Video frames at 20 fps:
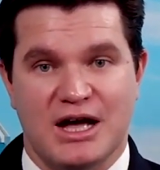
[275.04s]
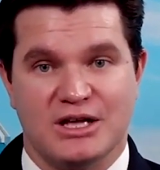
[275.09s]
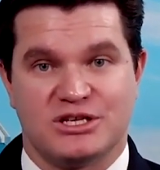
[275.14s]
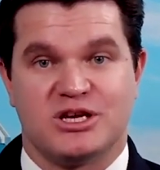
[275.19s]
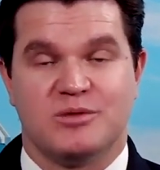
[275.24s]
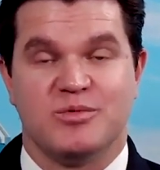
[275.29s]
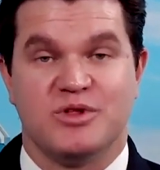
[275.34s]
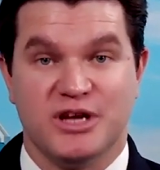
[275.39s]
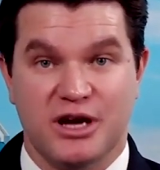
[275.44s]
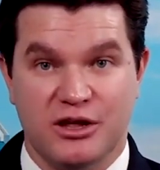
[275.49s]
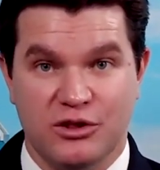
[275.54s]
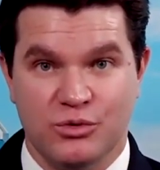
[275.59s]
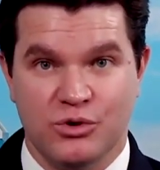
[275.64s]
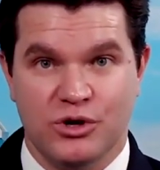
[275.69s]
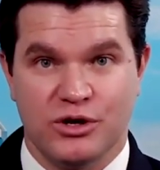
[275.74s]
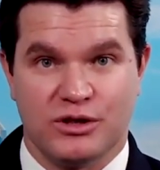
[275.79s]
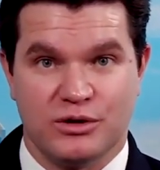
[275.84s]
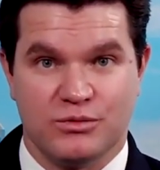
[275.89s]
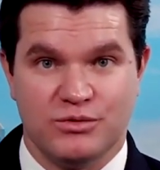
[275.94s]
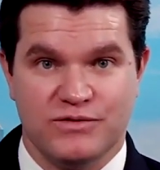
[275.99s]
Some of the other
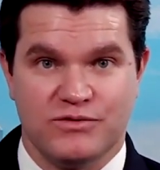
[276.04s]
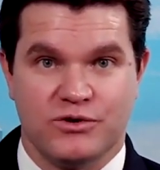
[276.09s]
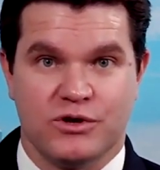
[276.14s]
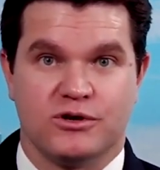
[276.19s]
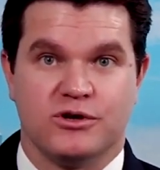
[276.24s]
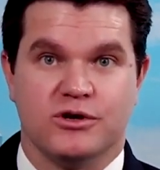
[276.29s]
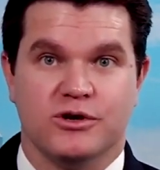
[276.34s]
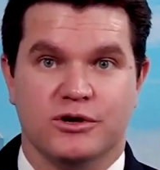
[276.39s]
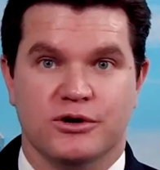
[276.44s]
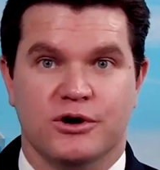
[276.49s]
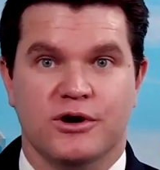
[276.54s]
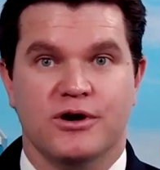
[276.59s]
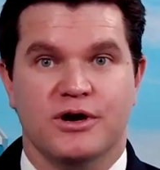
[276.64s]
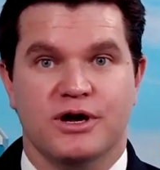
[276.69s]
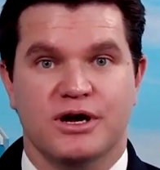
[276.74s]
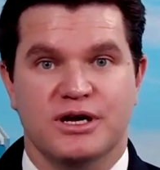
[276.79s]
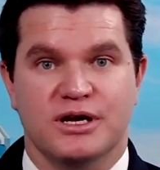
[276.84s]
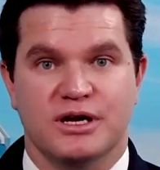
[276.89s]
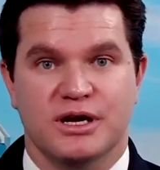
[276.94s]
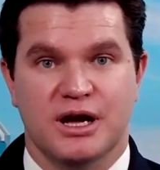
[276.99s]
work that we've got going
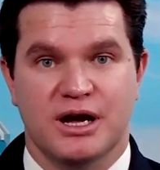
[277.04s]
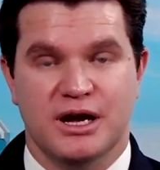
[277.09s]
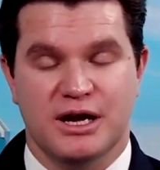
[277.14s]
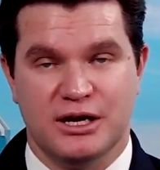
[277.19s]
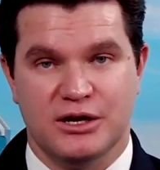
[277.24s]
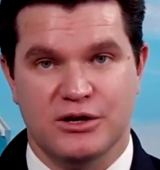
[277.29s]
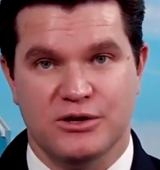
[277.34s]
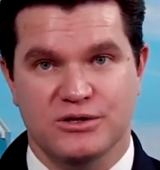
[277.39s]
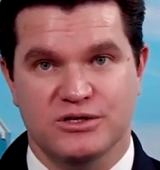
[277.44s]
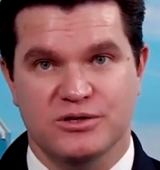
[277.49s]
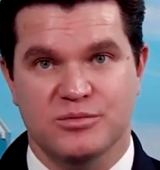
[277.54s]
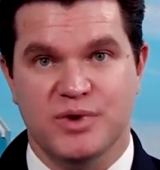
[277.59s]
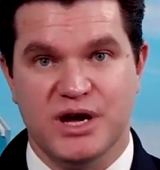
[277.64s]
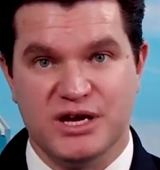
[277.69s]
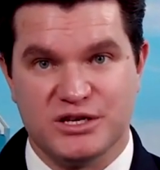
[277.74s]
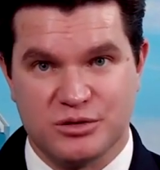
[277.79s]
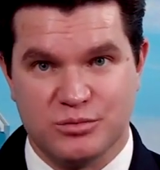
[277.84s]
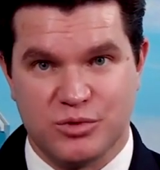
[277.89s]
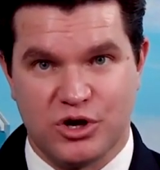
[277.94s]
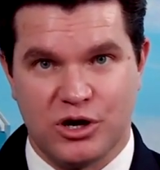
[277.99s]
on includes the
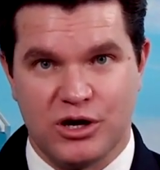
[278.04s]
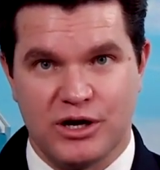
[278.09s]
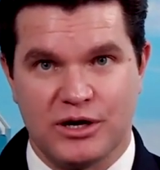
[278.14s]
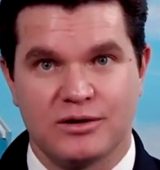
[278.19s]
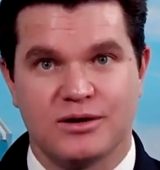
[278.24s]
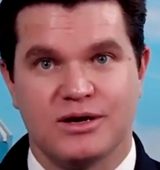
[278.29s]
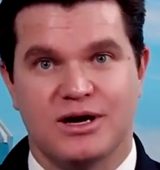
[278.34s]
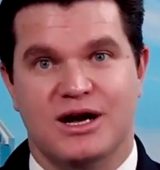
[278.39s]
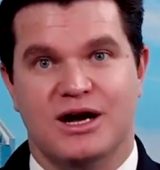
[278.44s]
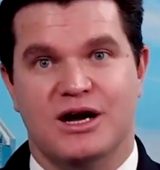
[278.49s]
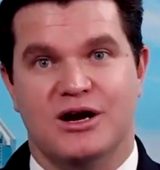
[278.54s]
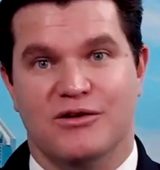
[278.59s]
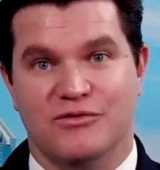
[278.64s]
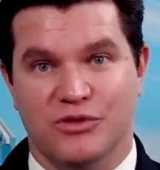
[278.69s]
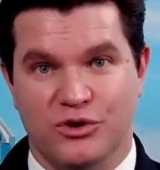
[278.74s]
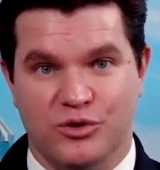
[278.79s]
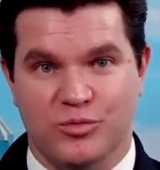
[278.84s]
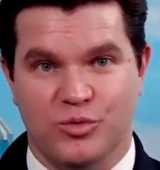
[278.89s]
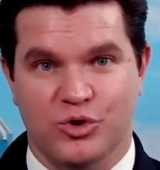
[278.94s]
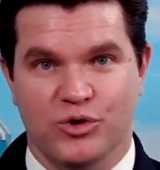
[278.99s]
basin modeling
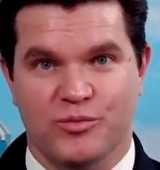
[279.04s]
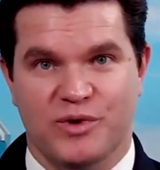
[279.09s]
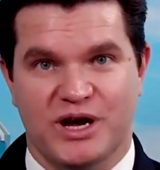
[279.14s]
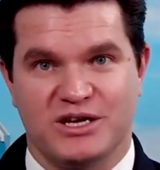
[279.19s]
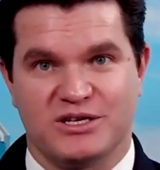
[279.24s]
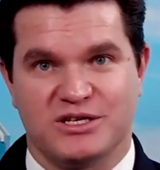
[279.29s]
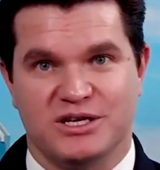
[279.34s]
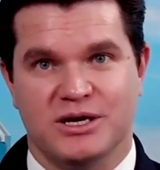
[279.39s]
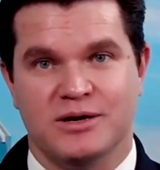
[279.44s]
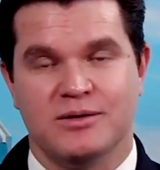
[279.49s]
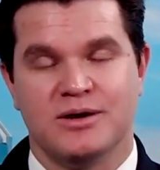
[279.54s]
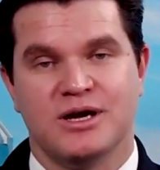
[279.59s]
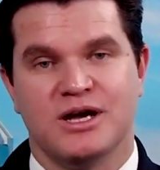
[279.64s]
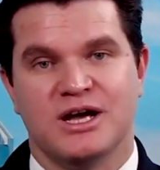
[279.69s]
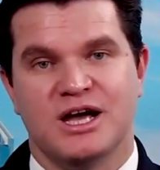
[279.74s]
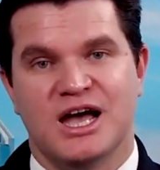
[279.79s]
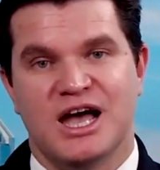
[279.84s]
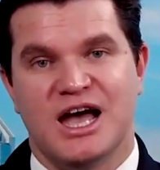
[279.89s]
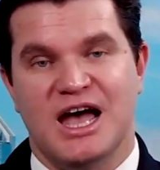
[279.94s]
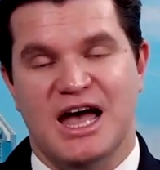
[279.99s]
of the Cabora Bassa
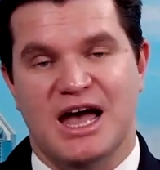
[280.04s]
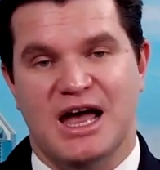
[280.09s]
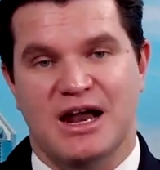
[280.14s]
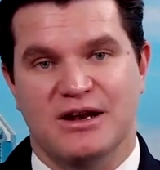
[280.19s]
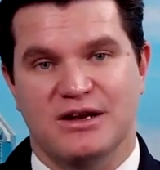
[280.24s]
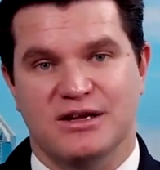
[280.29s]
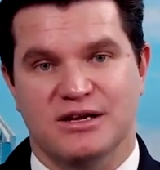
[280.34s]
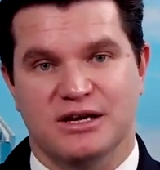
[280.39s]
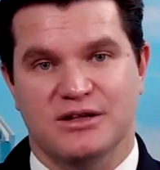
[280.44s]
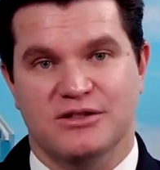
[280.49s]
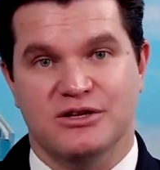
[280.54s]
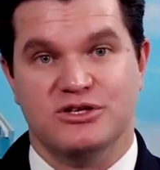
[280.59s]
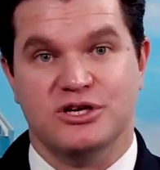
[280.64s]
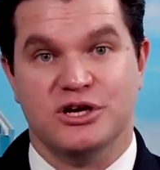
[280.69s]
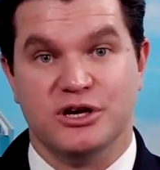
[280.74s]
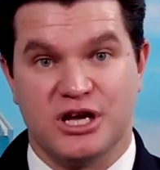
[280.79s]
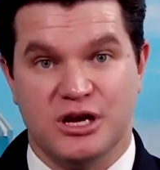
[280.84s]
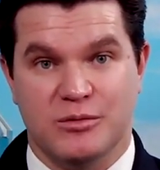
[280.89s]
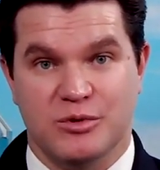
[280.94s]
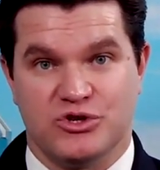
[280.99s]
and the
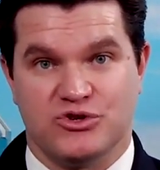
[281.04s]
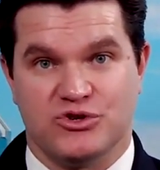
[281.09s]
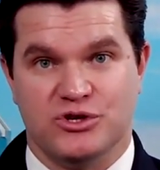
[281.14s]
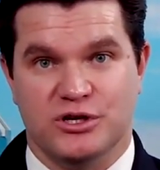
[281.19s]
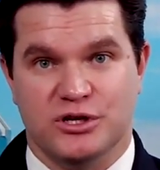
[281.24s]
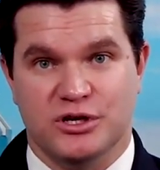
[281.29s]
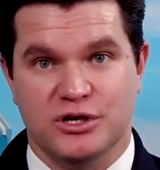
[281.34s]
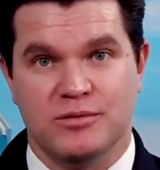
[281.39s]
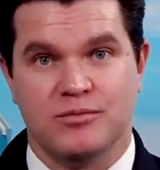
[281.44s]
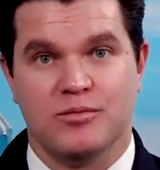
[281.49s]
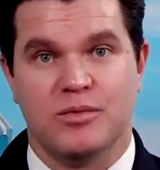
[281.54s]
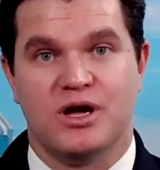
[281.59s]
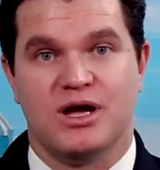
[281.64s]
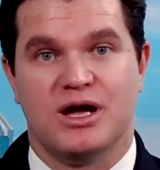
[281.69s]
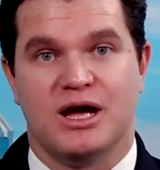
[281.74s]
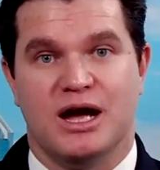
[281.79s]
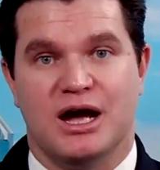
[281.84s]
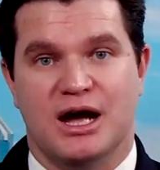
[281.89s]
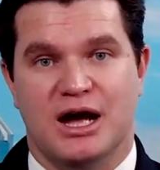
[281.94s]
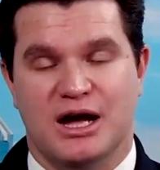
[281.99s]
geochemistry
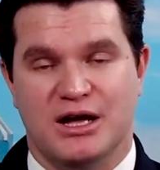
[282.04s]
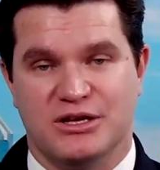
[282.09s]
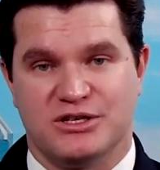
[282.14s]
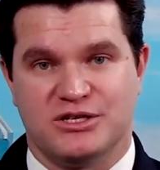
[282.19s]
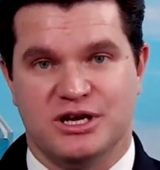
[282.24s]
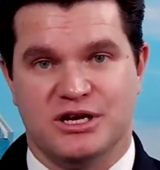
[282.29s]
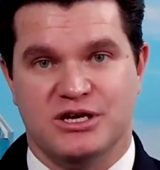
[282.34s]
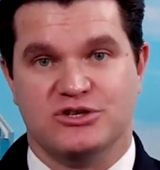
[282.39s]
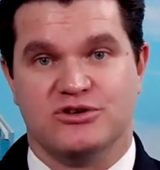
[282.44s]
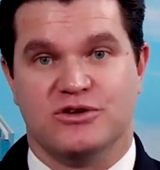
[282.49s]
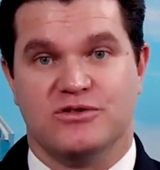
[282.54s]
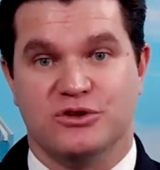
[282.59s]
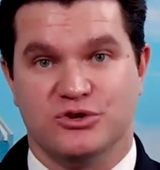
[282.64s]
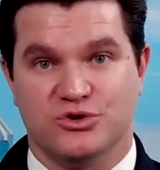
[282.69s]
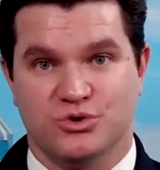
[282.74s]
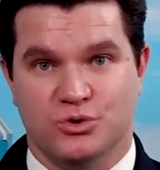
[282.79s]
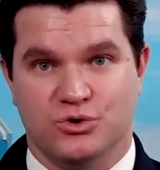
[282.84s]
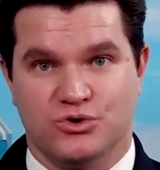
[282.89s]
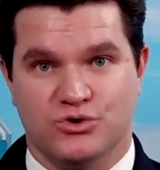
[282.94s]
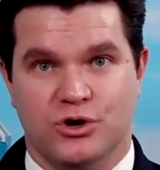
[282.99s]
studies on the
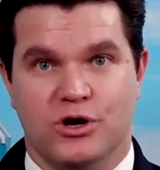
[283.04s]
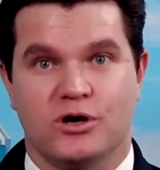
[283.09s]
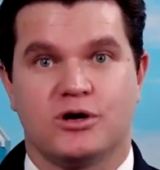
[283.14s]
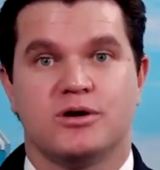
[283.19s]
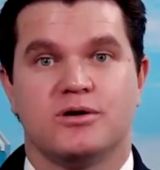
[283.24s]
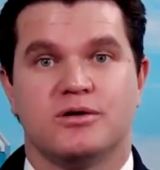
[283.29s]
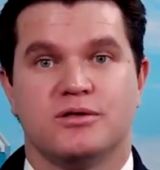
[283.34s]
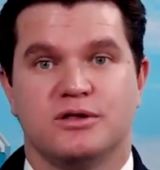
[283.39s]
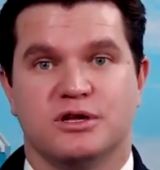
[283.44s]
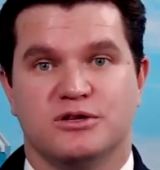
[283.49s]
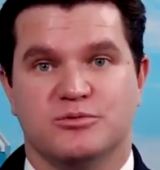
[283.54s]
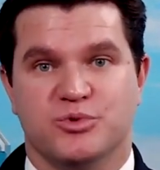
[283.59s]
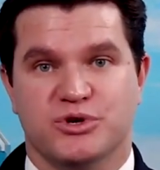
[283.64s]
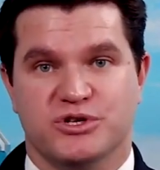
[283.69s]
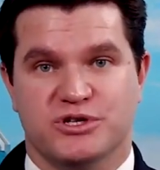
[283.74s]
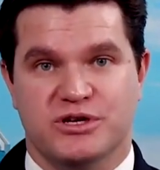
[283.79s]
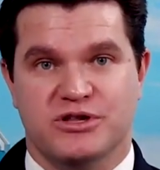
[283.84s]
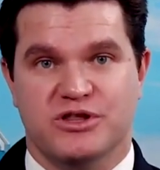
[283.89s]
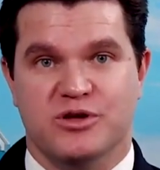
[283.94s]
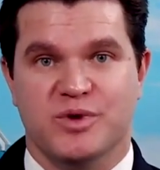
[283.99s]
source rock that's
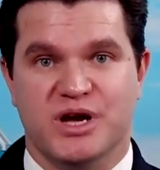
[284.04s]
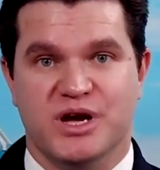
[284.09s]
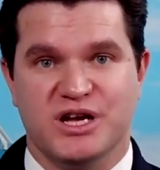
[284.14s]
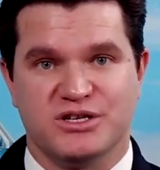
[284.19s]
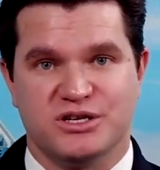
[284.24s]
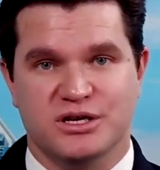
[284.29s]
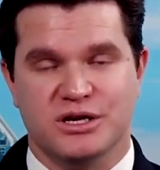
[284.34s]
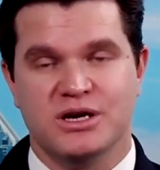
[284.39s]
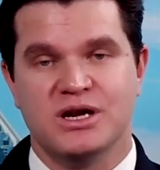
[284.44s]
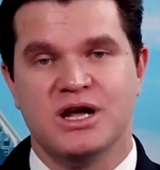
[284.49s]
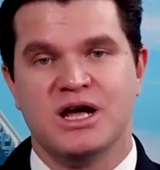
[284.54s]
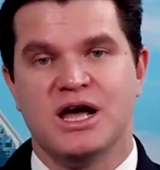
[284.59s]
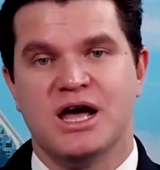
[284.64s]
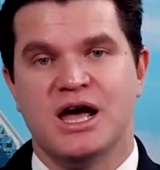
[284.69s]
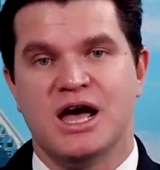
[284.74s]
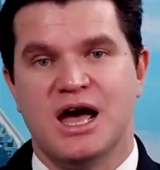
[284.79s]
present in the basin.